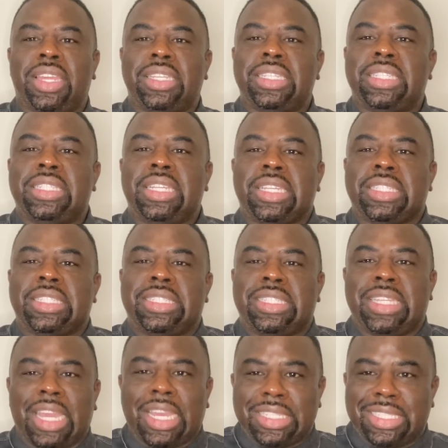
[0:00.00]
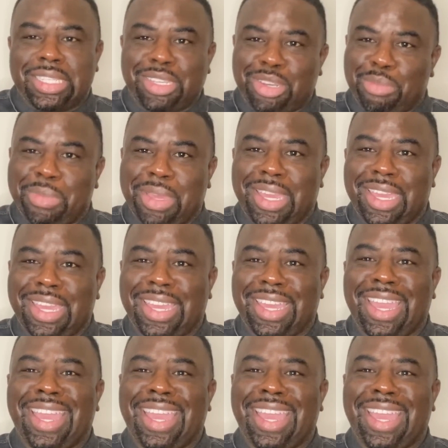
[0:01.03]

It just looks sexy to me.